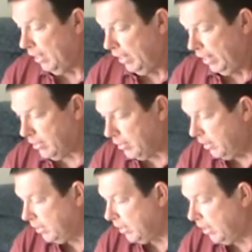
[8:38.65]
It's
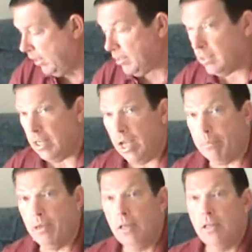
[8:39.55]
this key
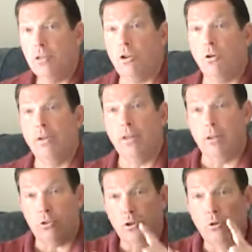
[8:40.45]
step. So
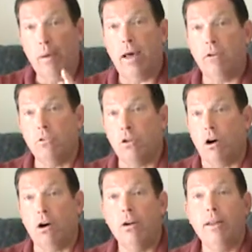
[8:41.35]
their 2 battles
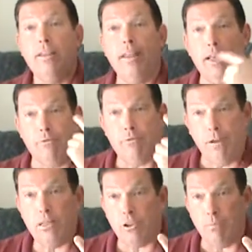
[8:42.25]
are the
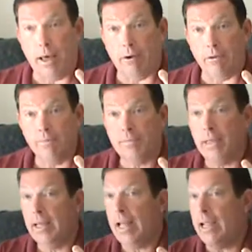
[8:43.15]
inflation battle
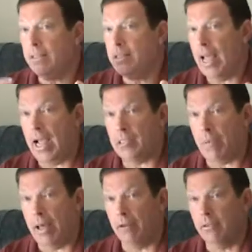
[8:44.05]
and the tax
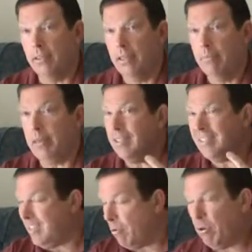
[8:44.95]
battle. Because
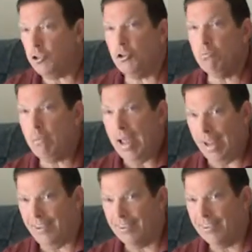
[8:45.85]
it's not what you
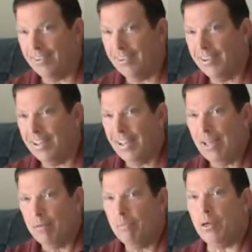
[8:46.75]
make,
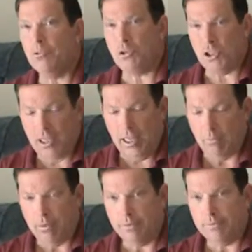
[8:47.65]
but it's what you
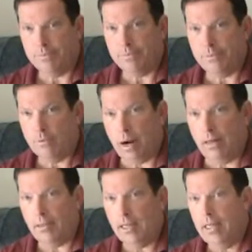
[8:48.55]
keep,
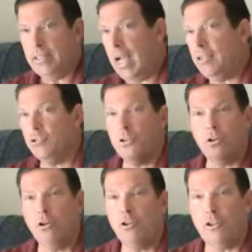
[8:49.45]
right? Taxes are
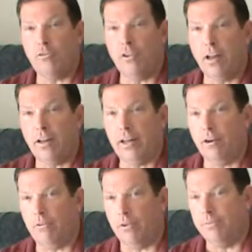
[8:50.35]
going to hurt you if you're not
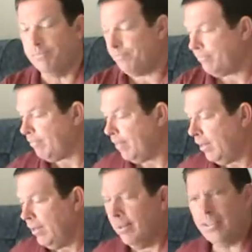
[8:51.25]
careful.
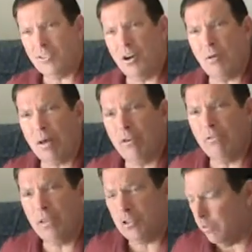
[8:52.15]
Let's talk about
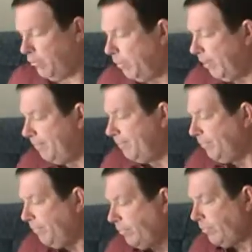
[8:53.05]
inflation for a
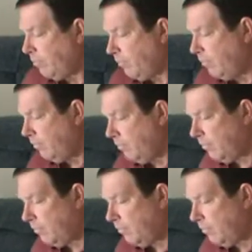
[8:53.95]
minute.